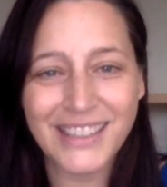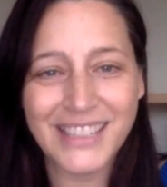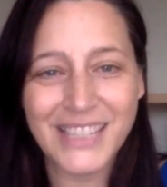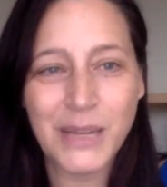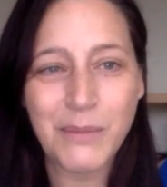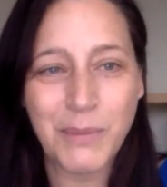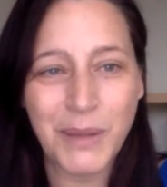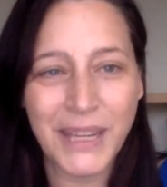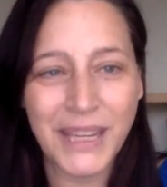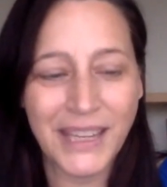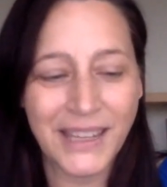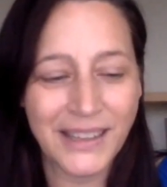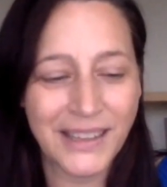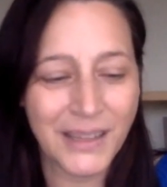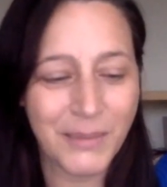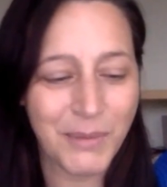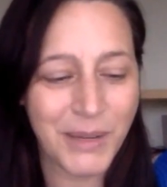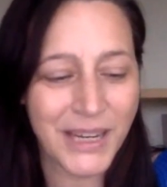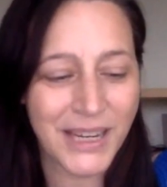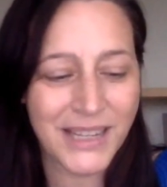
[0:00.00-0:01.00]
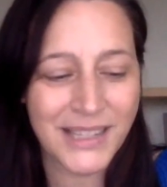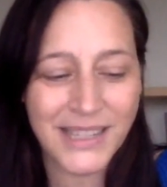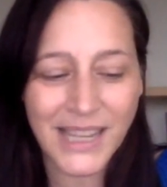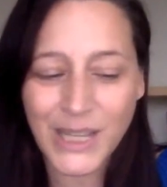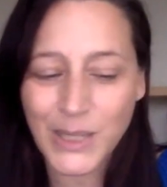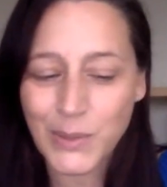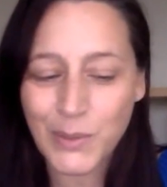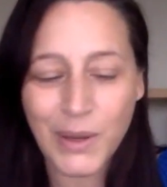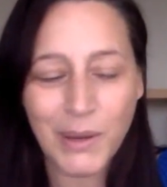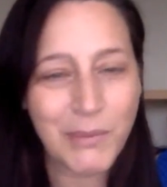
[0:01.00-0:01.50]
deep healing because
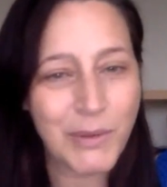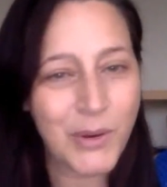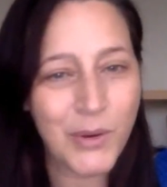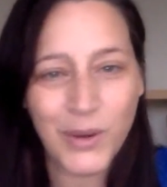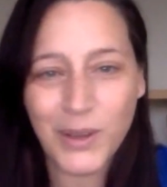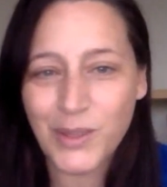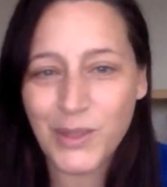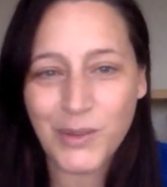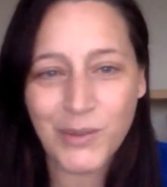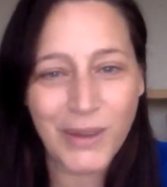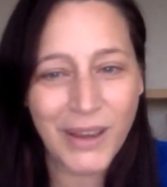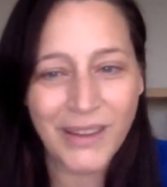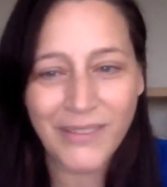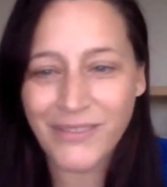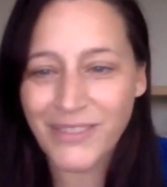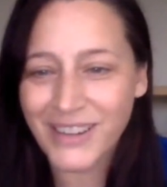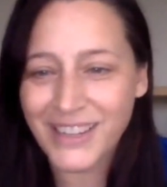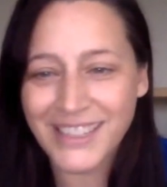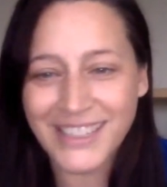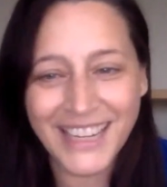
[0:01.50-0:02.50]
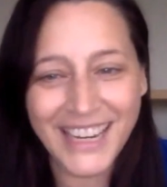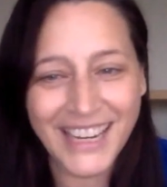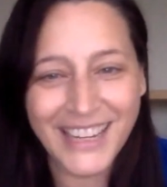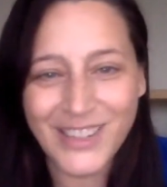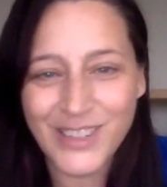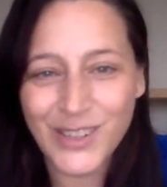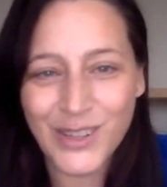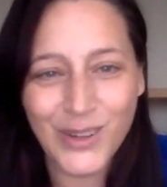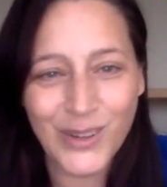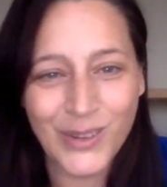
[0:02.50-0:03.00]
that's what I'm going through every day
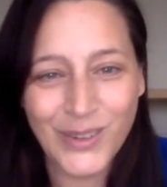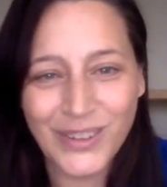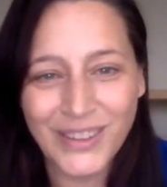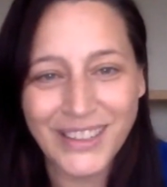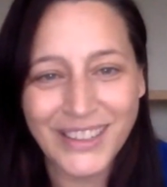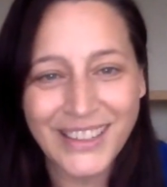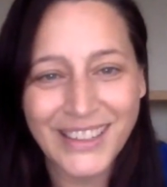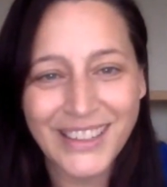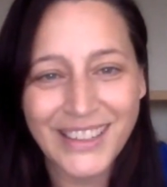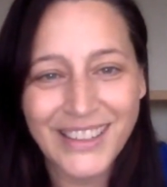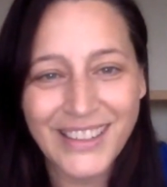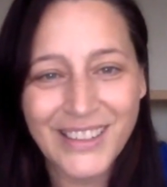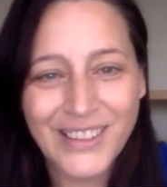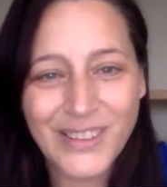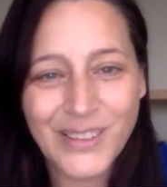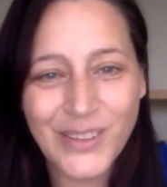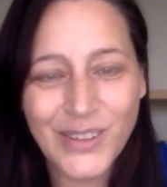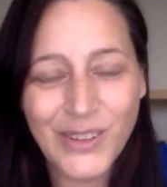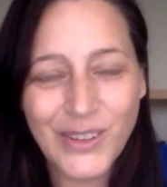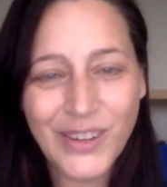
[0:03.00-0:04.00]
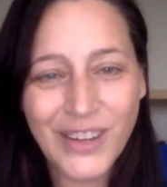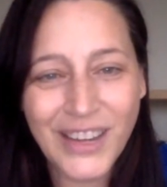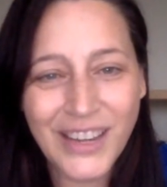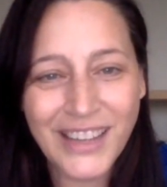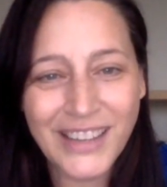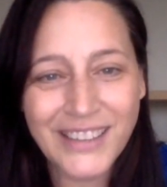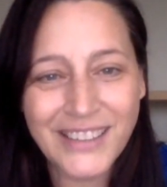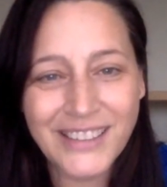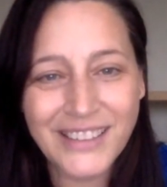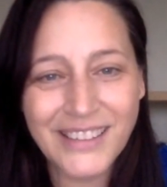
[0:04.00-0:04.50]
too. So you
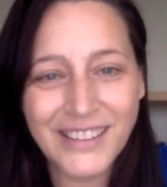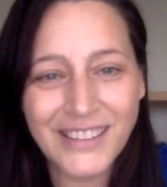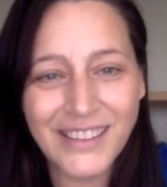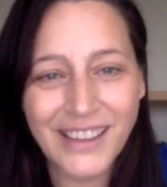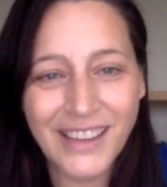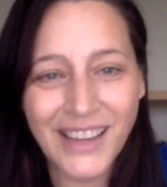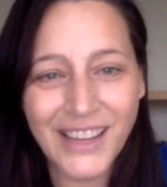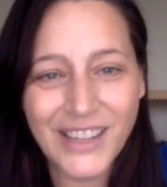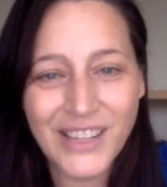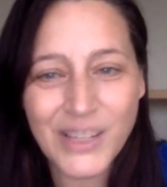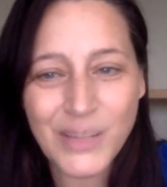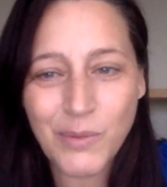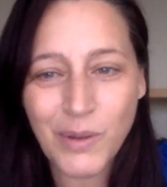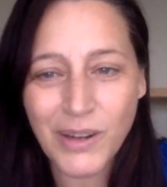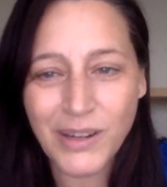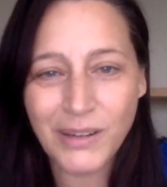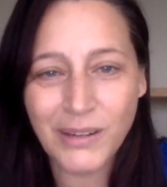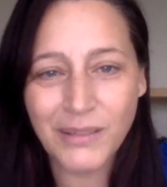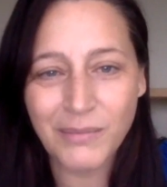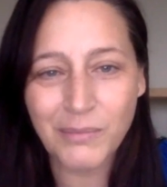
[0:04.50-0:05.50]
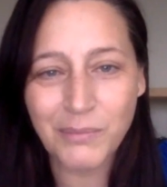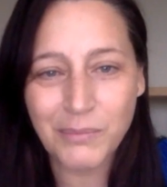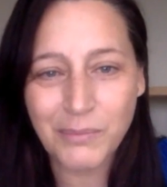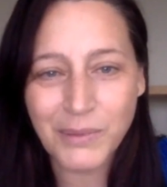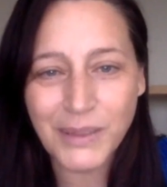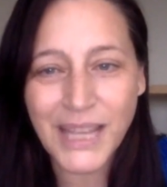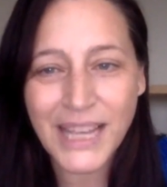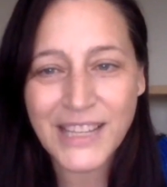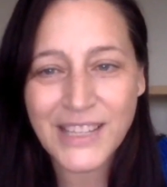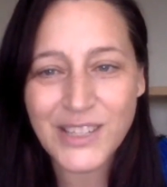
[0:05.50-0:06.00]
guys, I just want to
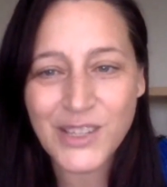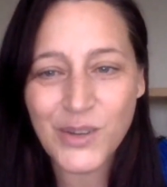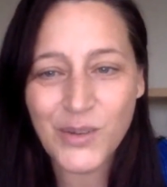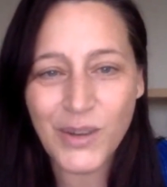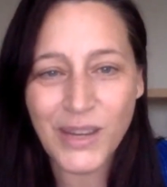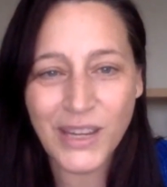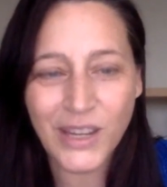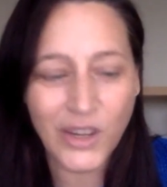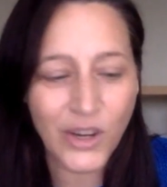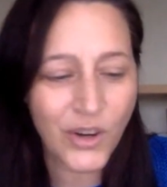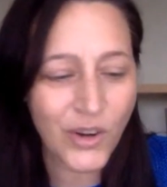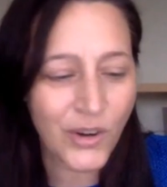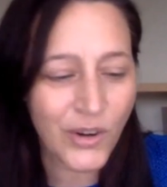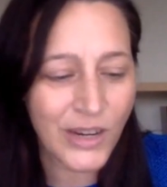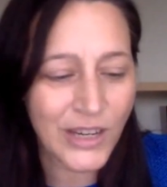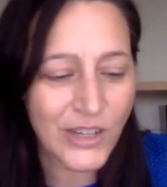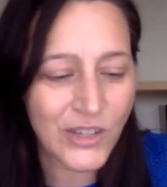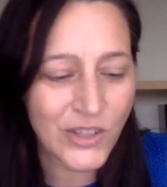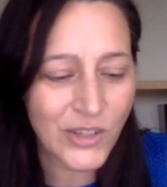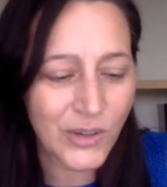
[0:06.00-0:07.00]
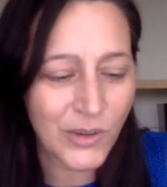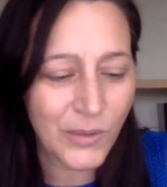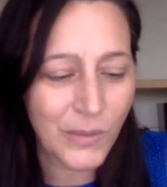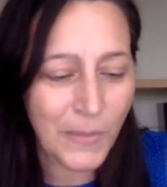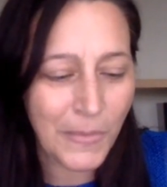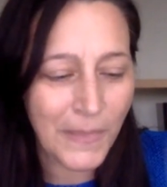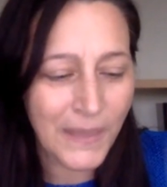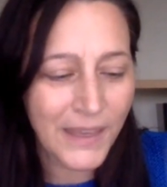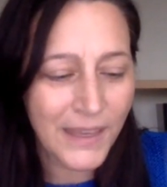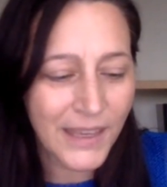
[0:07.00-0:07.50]
bless you, encourage you.
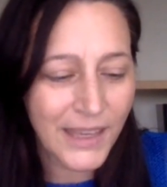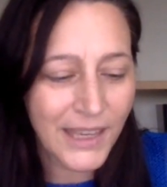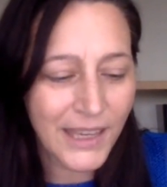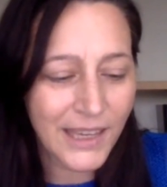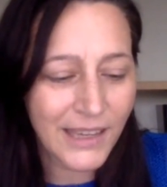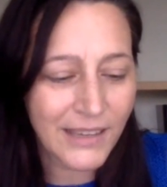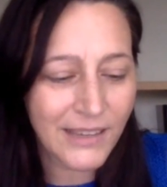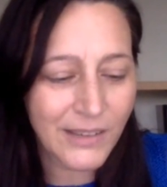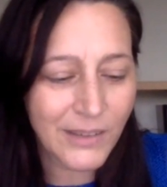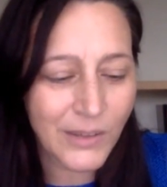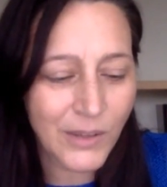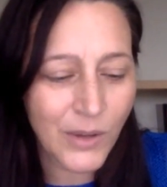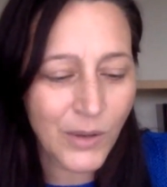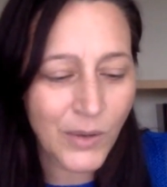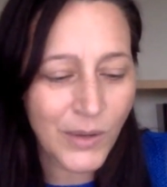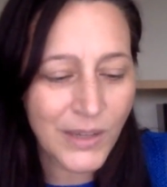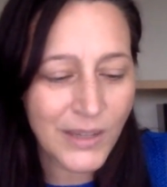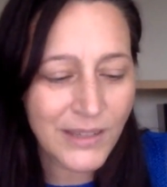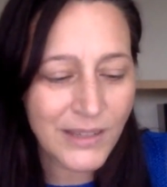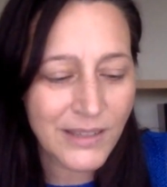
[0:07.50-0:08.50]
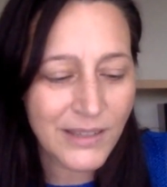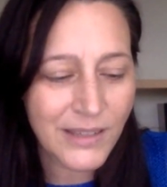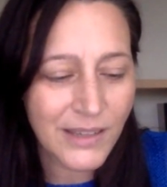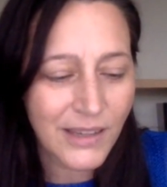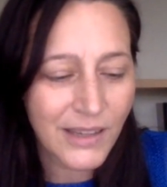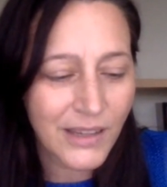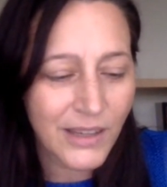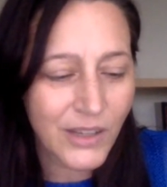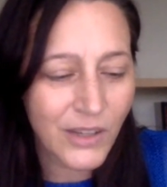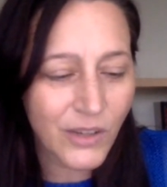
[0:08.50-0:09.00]
And Lois,
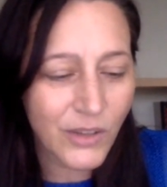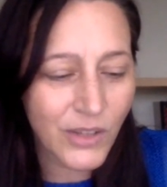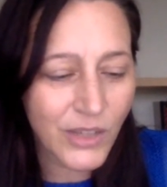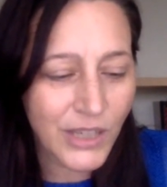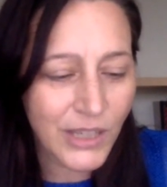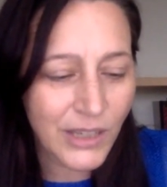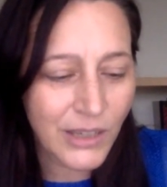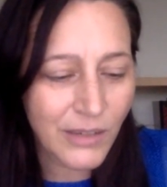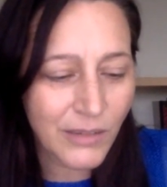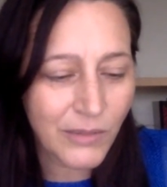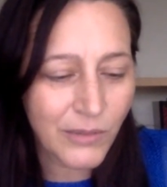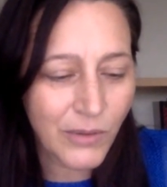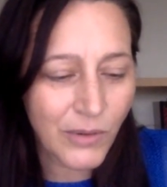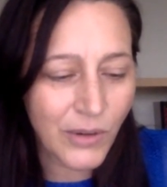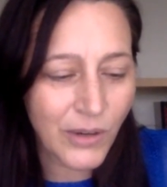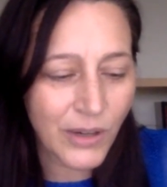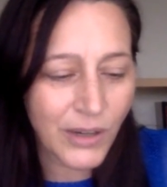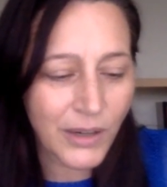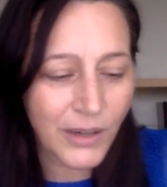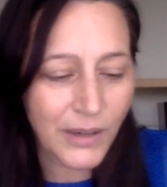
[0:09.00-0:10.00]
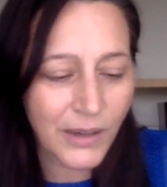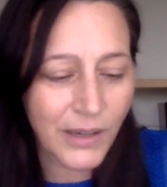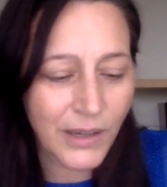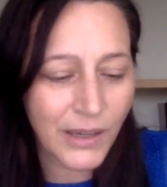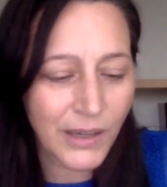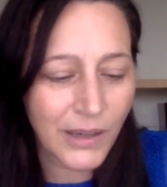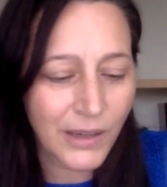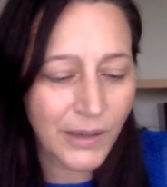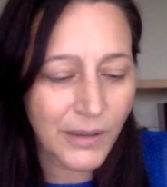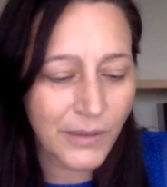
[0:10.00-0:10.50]
you're looking for
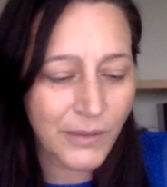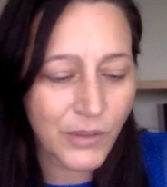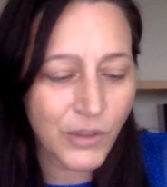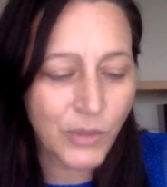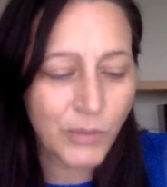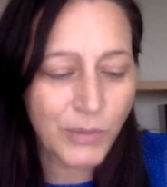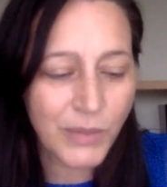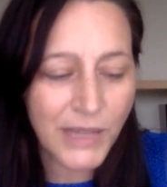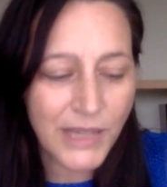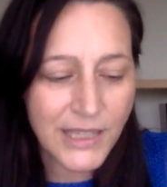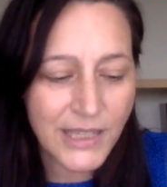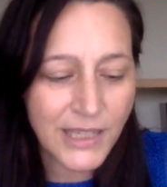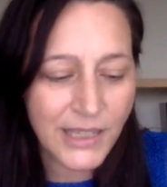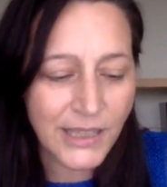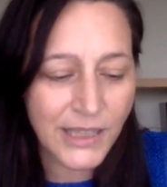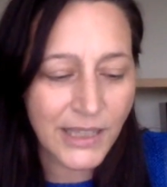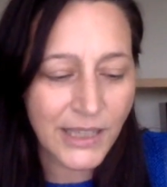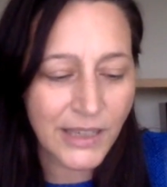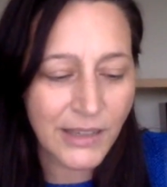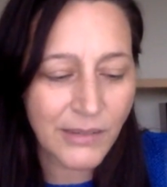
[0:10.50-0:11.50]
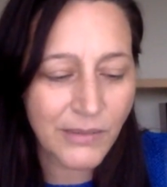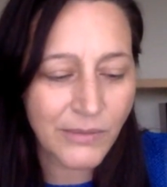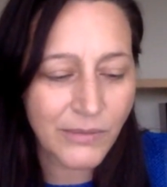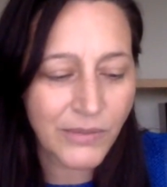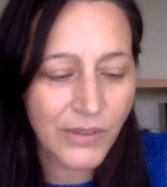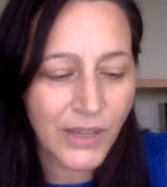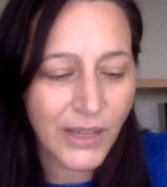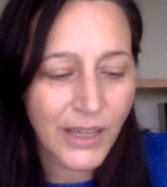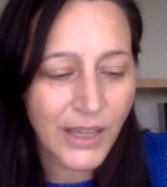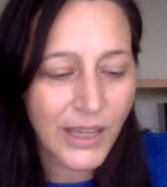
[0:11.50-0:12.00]
a new place to live
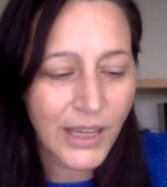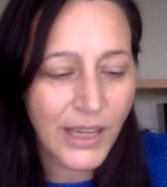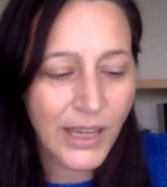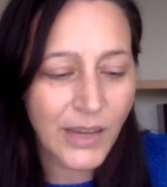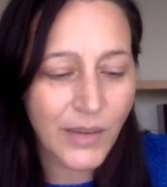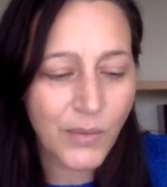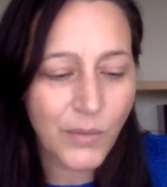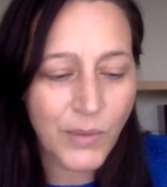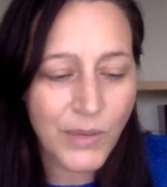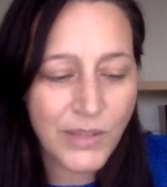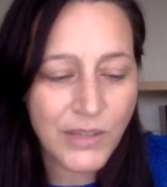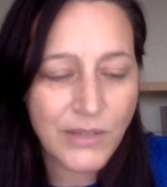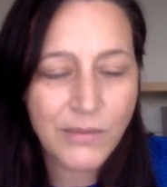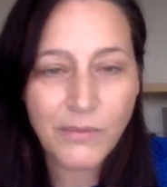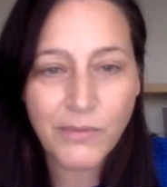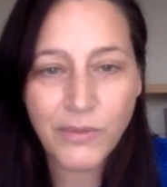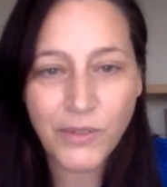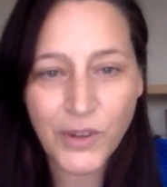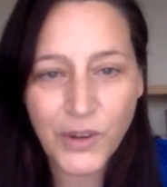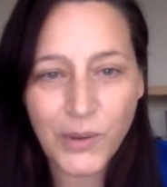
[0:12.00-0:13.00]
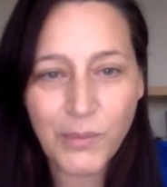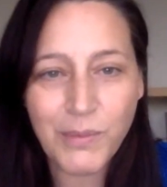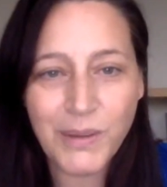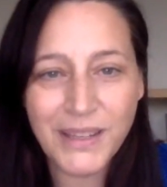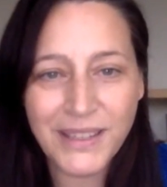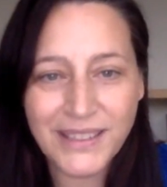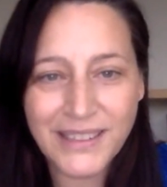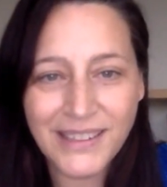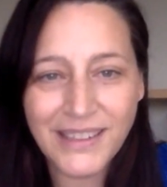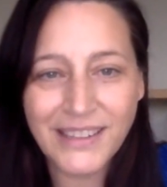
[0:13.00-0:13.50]
and wisdom for your
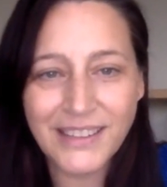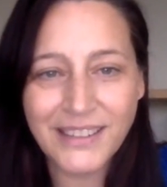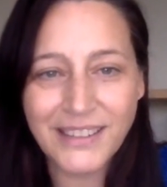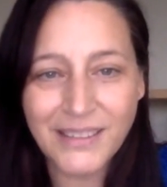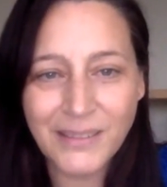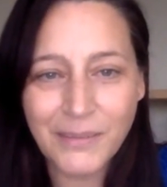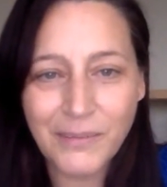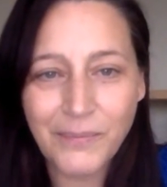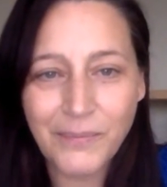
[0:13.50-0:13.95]
business.